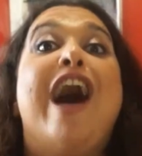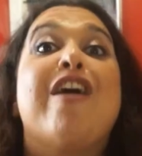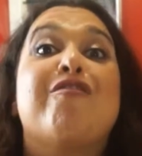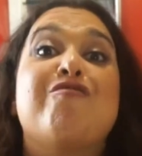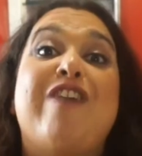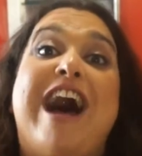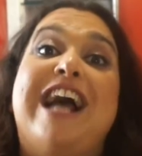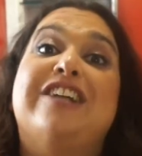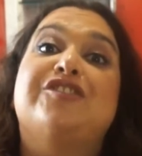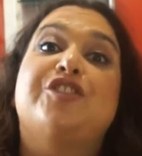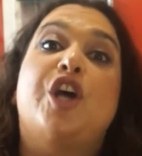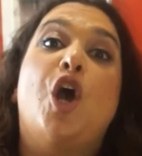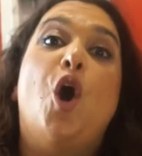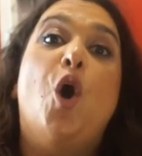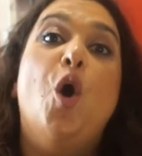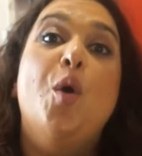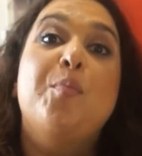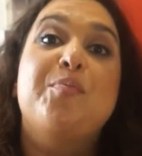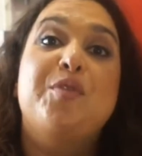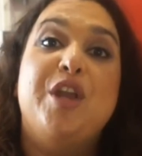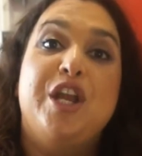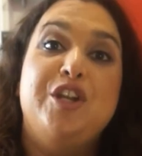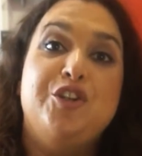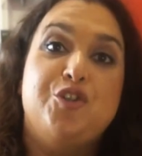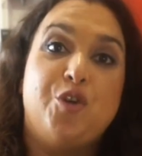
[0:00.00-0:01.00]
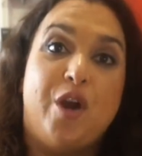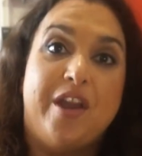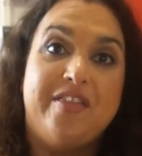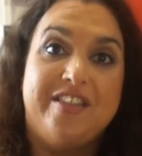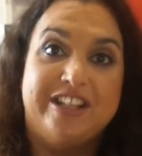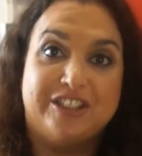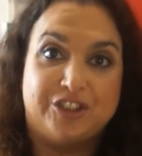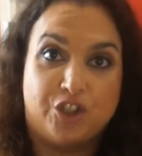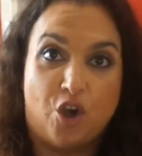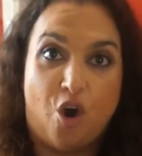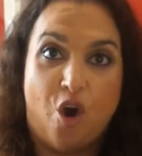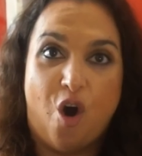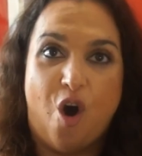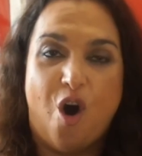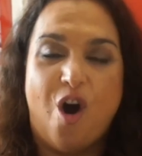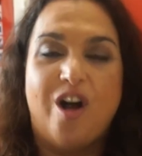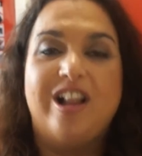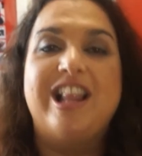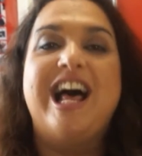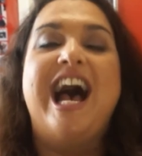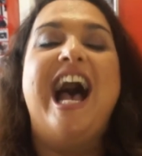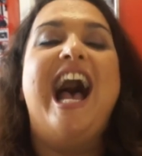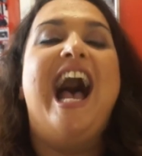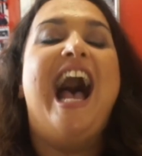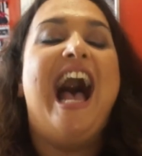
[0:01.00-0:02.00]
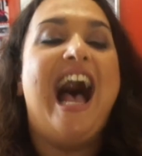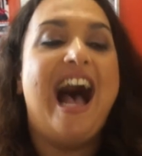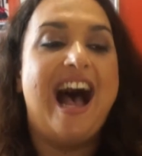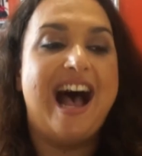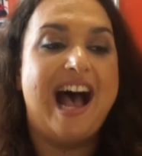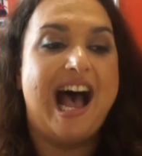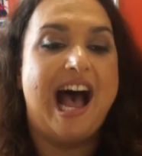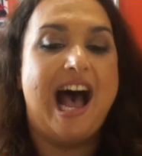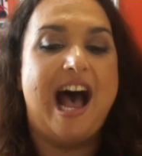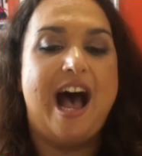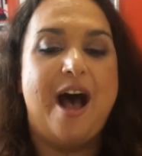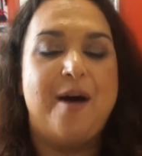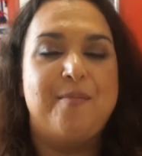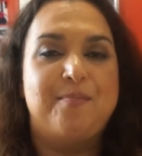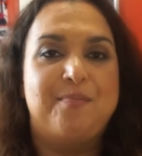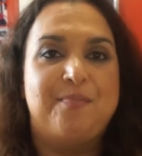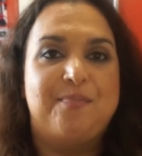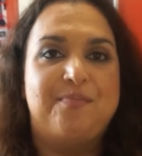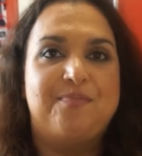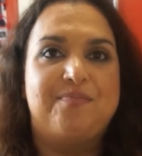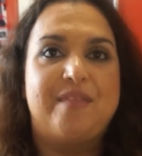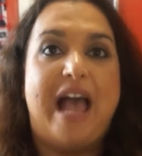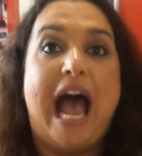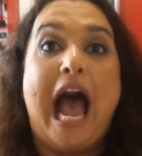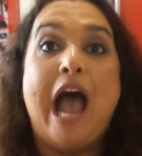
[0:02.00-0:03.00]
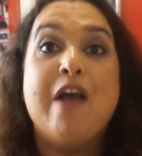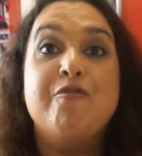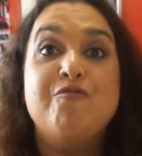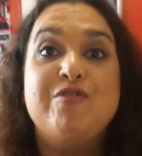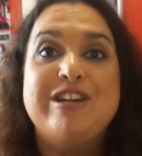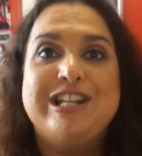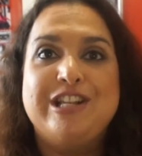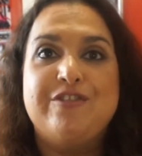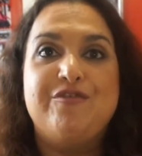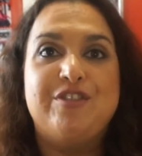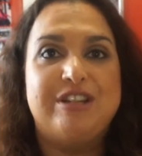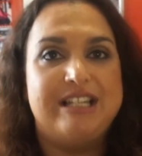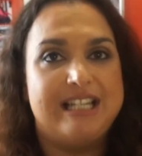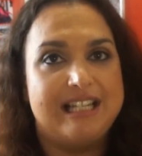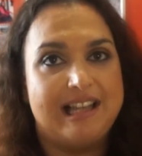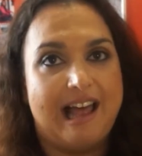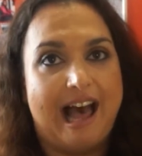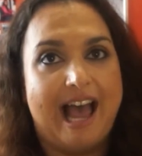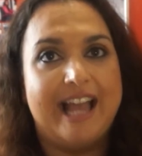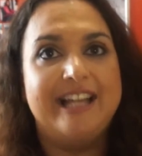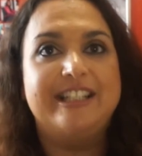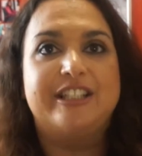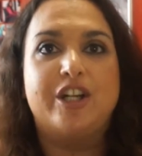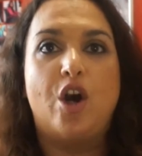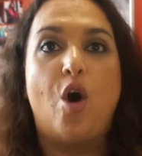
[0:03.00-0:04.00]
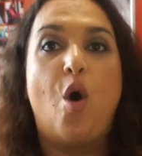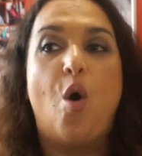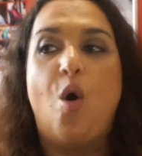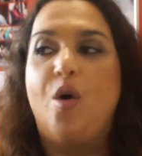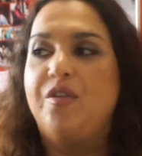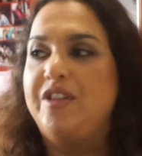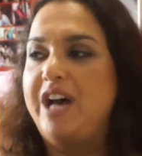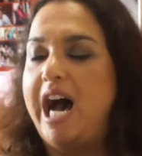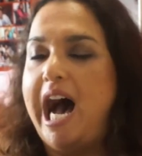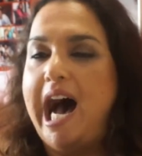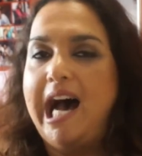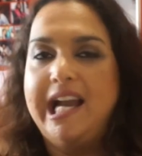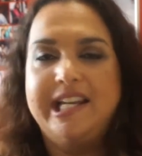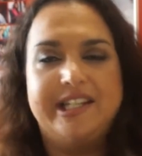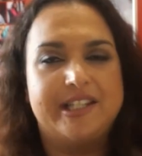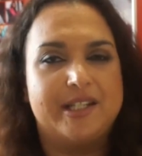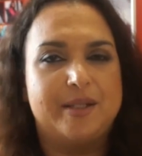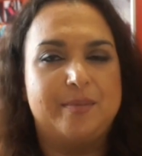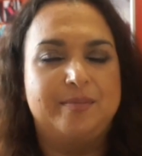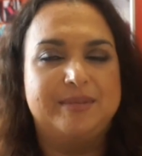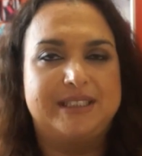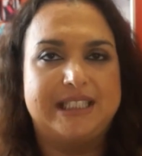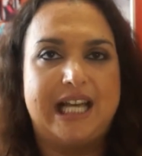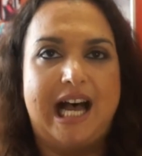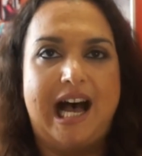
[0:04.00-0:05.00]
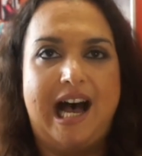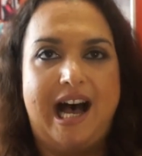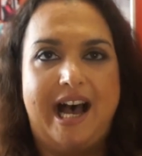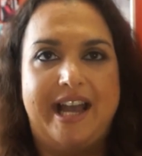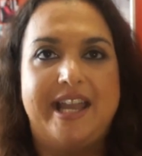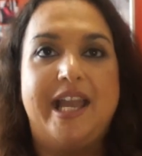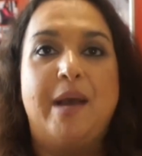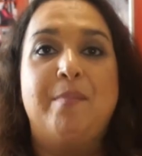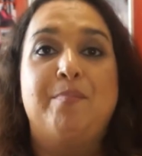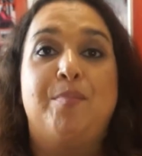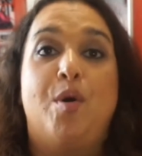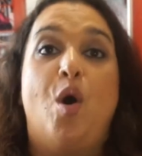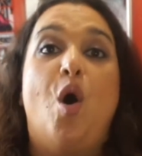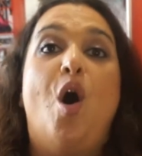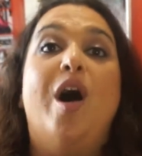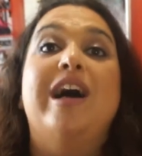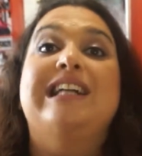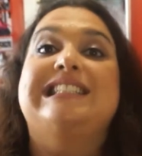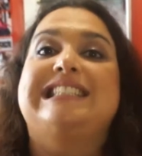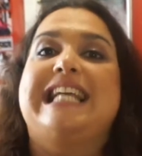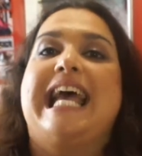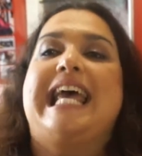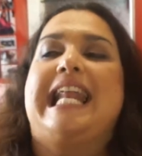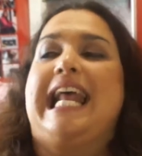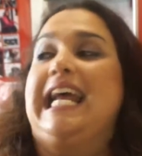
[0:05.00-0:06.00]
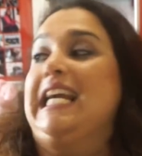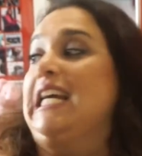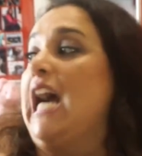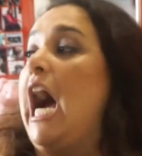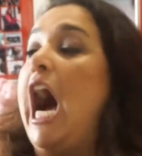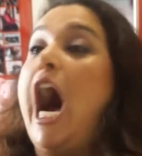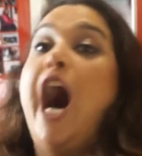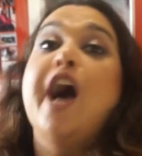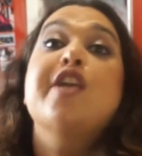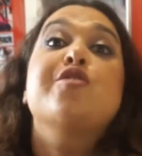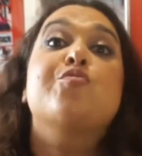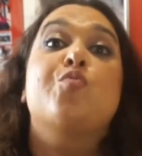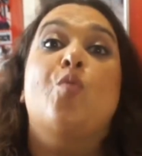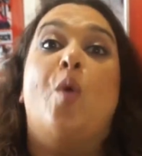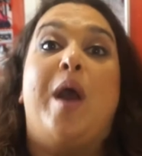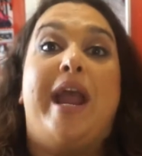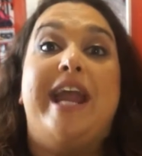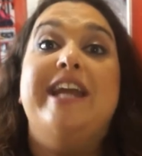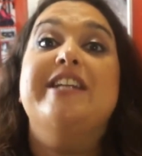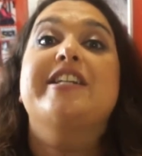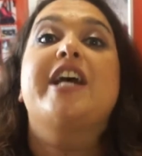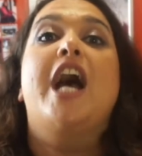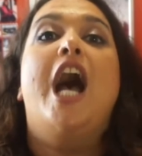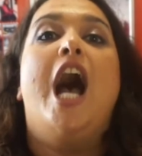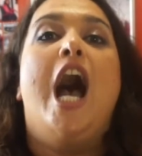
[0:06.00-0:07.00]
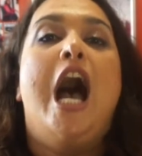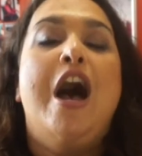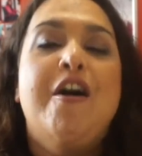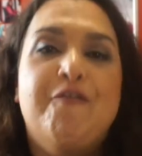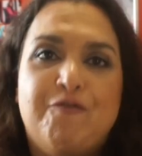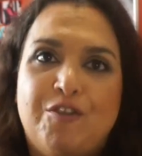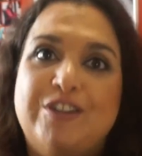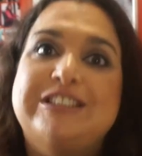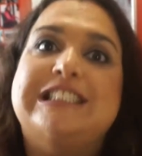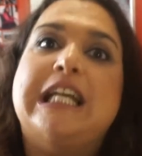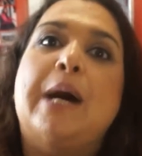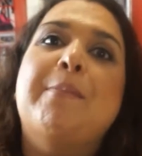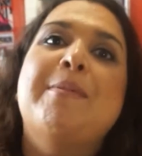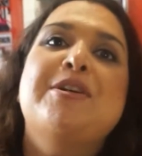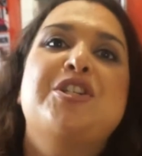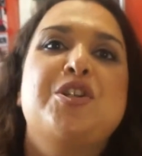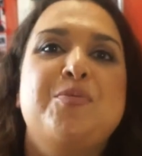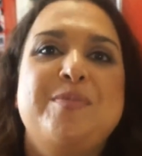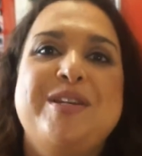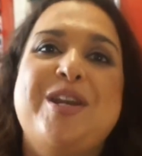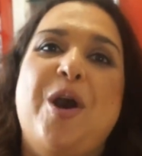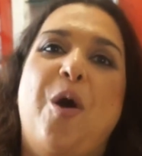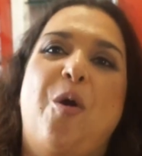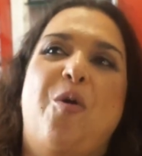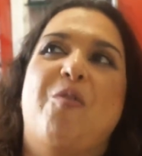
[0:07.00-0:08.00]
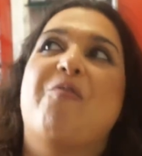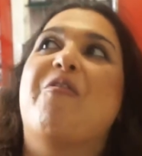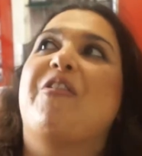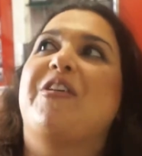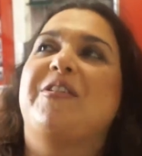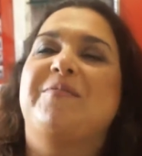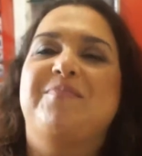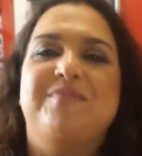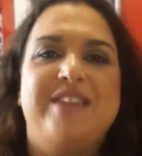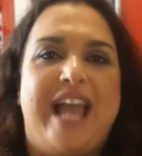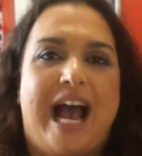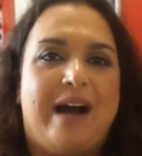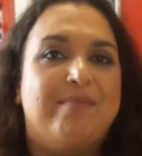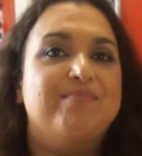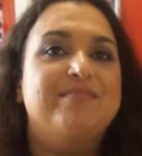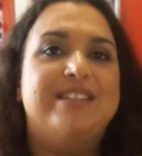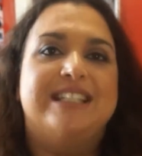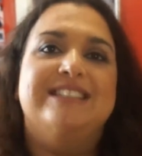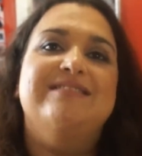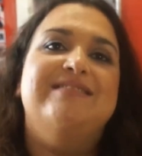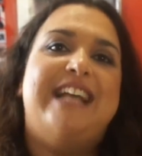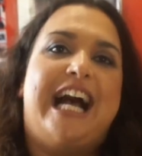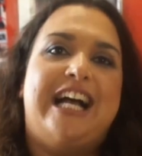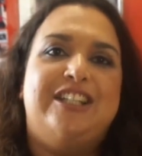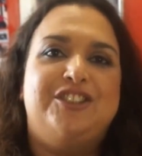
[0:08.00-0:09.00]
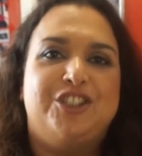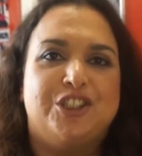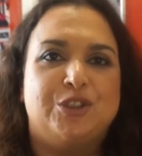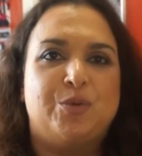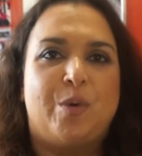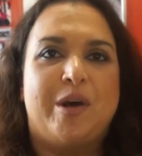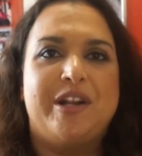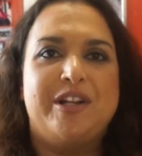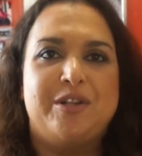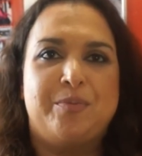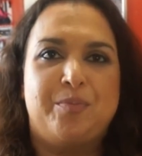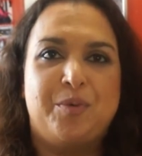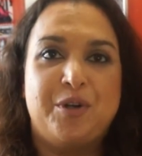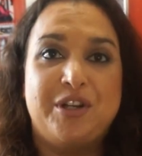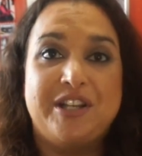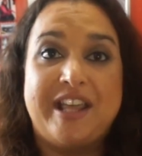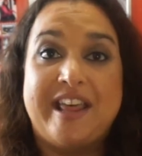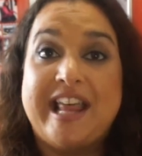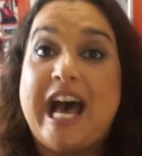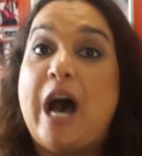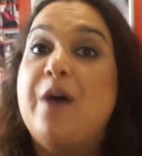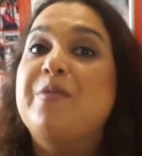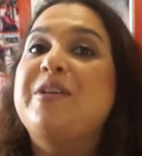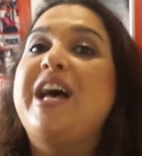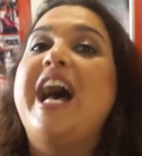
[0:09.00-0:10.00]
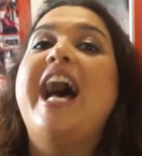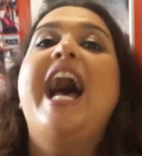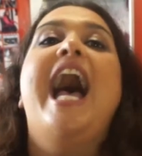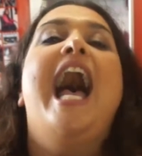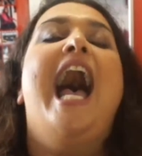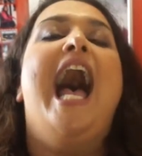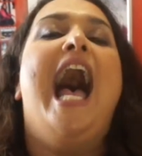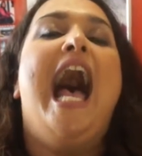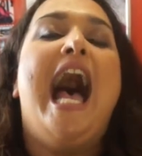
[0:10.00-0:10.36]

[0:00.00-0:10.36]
Right, so I hope you enjoyed this haul. Um, I really, really like all the items I bought and I can't wait for summer to be over. Yeah, uh, I just wanted to put that out there.